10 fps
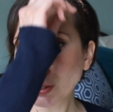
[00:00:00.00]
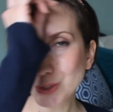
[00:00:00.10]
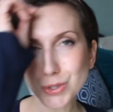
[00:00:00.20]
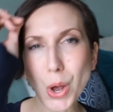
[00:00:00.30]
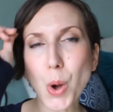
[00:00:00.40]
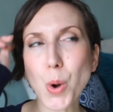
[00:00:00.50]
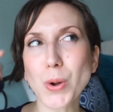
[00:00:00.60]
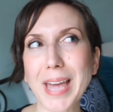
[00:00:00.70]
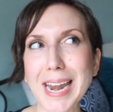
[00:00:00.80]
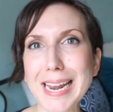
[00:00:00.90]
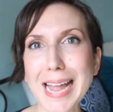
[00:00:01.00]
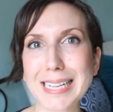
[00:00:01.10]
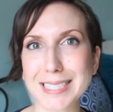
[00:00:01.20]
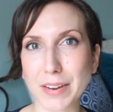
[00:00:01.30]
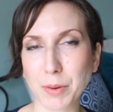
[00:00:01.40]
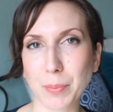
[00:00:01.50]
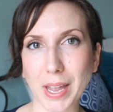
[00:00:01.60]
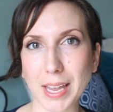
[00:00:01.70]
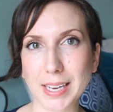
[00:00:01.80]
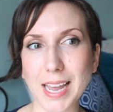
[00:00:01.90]
So Kennedy has never
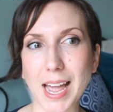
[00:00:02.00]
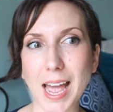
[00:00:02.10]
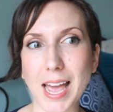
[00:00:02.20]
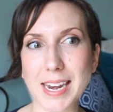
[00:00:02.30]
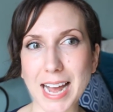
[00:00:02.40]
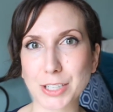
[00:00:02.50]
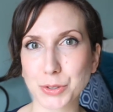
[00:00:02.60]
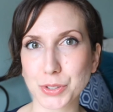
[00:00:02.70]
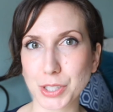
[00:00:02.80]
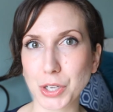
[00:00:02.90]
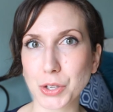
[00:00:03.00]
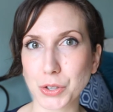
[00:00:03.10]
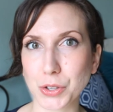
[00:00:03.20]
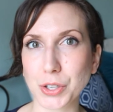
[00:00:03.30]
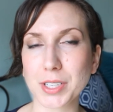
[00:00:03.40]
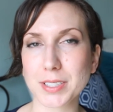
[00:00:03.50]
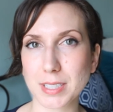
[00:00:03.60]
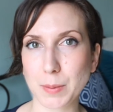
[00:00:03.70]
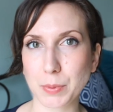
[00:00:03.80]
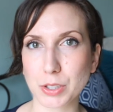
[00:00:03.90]
been a naturally good
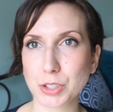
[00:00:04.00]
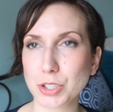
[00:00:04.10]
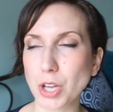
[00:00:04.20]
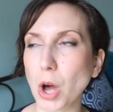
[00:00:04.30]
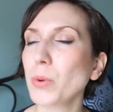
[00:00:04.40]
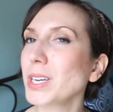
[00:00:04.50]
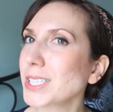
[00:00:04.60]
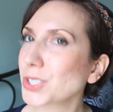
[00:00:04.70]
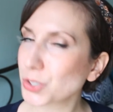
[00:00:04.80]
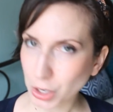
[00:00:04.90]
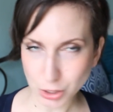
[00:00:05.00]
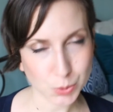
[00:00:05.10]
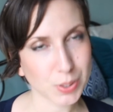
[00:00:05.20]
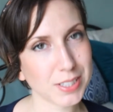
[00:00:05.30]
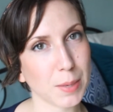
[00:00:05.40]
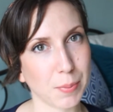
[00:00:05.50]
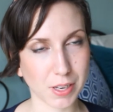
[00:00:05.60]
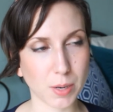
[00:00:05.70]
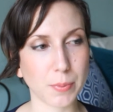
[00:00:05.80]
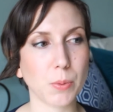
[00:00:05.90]
sleeper. She's always struggled with sleep a
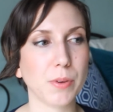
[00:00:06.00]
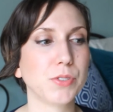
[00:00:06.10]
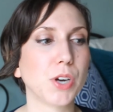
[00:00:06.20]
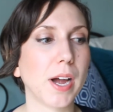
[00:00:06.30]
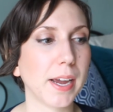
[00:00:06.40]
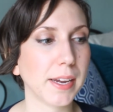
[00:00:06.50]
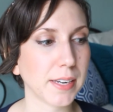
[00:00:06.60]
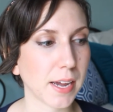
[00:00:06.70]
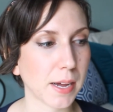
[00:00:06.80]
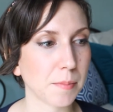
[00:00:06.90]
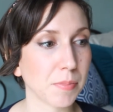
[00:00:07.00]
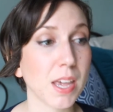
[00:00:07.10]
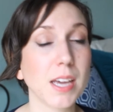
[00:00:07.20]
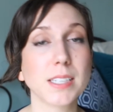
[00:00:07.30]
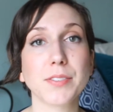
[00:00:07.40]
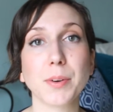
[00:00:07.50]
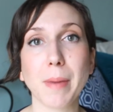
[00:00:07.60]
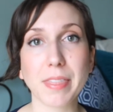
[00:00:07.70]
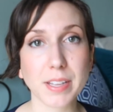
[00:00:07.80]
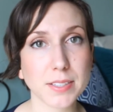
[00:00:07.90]
little bit. We've tried um,
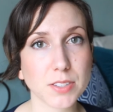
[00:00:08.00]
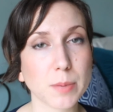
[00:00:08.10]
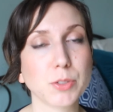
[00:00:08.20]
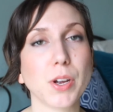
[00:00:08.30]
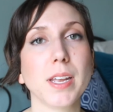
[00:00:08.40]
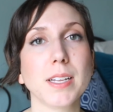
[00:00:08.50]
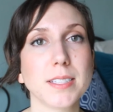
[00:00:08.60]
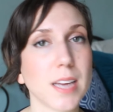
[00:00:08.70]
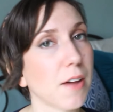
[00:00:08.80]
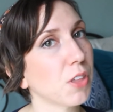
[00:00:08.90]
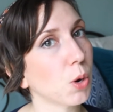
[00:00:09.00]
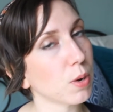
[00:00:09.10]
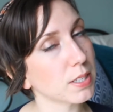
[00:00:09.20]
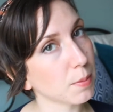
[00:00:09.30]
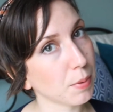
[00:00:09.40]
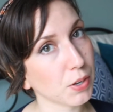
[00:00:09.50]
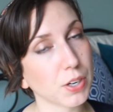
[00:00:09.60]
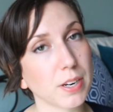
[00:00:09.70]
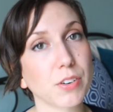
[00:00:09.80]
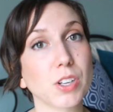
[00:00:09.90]
different methods of sleep training and stuff. There was a
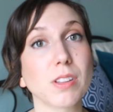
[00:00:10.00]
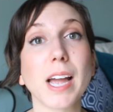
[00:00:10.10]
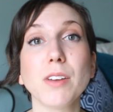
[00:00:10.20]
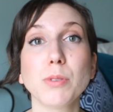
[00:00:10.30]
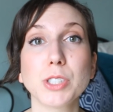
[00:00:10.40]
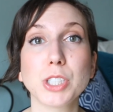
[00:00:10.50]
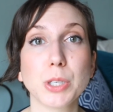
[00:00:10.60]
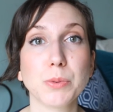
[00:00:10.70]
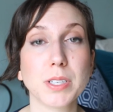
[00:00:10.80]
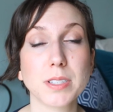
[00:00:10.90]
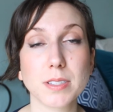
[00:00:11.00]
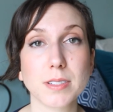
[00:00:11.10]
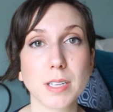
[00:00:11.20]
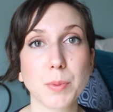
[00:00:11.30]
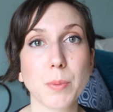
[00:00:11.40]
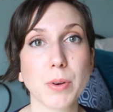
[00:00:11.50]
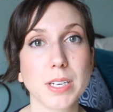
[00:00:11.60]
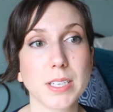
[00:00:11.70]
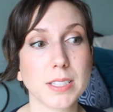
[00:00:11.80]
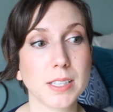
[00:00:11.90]
period of her life where she was sleeping
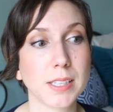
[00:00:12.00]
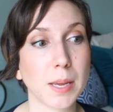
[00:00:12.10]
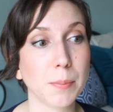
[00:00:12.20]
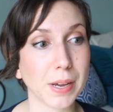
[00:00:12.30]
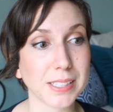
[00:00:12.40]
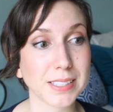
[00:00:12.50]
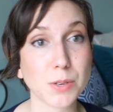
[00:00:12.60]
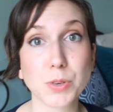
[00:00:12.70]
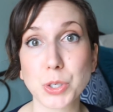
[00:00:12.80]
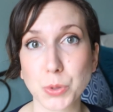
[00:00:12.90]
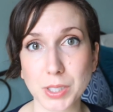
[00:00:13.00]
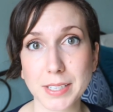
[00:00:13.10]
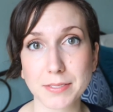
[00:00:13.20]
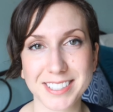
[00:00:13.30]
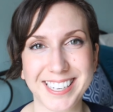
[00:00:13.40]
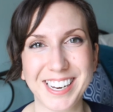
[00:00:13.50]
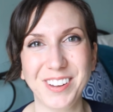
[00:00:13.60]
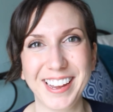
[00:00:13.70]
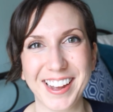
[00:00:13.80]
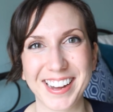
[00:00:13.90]
pretty decently, but it was short-lived, to
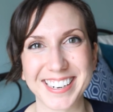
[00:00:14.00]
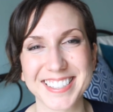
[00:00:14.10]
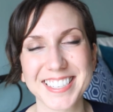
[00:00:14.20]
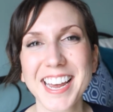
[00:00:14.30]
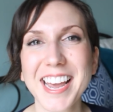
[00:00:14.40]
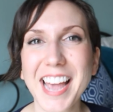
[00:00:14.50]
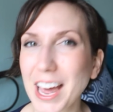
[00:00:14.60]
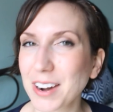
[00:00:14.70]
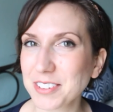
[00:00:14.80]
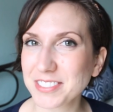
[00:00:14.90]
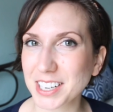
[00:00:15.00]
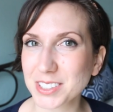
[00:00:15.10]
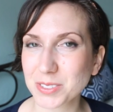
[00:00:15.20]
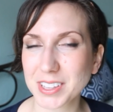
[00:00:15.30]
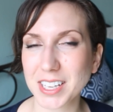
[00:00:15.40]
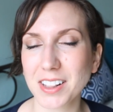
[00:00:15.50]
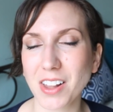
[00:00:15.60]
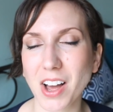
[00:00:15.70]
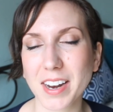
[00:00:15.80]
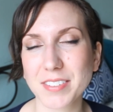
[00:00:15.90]
be honest. And we've dealt with a
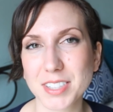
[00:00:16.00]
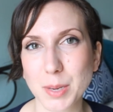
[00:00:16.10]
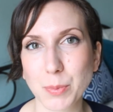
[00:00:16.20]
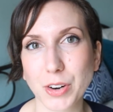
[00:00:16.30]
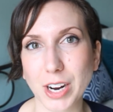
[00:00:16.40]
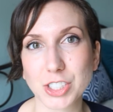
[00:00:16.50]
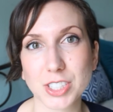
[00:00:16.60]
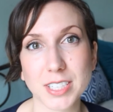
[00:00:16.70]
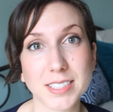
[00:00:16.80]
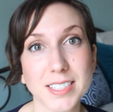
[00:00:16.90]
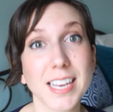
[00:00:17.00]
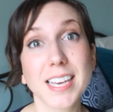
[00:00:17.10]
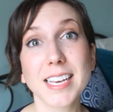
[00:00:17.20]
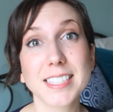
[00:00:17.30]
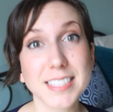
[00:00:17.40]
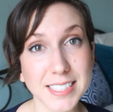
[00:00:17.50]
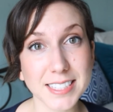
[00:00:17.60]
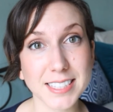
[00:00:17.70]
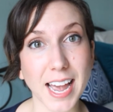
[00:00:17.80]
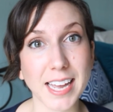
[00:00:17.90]
lot of sleep regressions
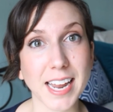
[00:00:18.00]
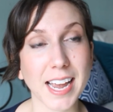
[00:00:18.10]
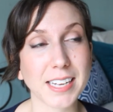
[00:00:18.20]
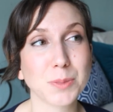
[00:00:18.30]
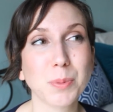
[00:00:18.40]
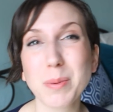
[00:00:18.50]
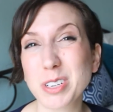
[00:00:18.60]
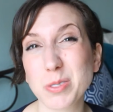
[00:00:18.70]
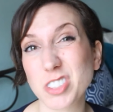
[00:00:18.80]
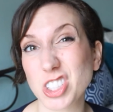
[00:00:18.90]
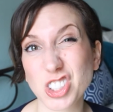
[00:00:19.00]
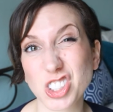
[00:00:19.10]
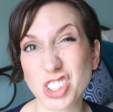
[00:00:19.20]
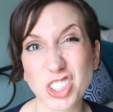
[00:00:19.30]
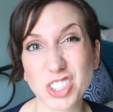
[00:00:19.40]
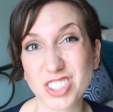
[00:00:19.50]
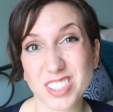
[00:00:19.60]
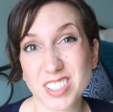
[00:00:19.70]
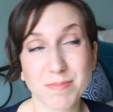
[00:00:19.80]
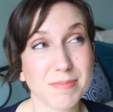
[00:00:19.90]
since then, and pretty much we've just learned she's
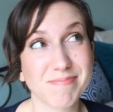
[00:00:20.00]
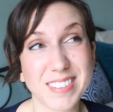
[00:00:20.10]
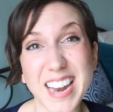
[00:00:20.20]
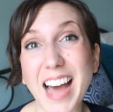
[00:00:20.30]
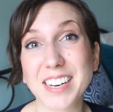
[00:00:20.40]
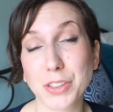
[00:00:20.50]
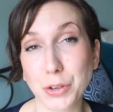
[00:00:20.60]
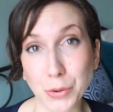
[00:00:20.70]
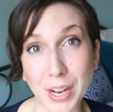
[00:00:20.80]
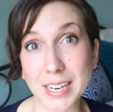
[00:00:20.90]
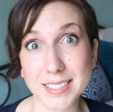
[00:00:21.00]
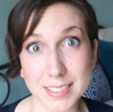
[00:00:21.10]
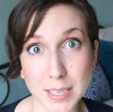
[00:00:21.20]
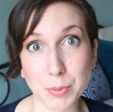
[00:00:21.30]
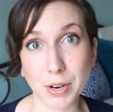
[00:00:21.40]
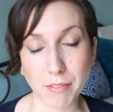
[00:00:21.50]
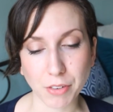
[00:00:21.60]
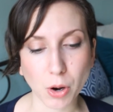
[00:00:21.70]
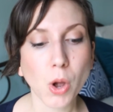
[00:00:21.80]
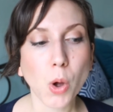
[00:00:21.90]
just not the greatest sleeper
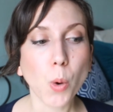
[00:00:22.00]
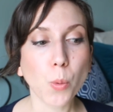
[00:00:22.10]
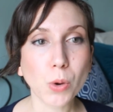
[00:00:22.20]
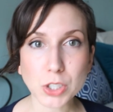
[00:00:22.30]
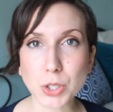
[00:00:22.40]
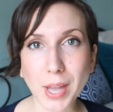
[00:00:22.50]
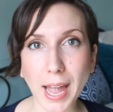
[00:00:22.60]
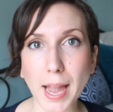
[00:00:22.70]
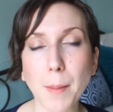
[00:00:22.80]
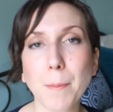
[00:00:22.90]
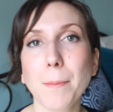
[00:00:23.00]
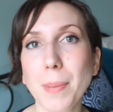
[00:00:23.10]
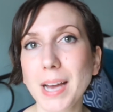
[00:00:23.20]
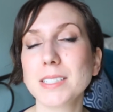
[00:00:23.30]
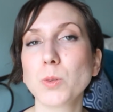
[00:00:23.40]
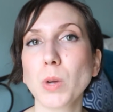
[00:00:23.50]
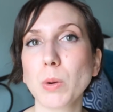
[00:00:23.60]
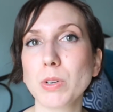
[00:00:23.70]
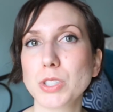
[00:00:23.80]
ever, which is okay, but we want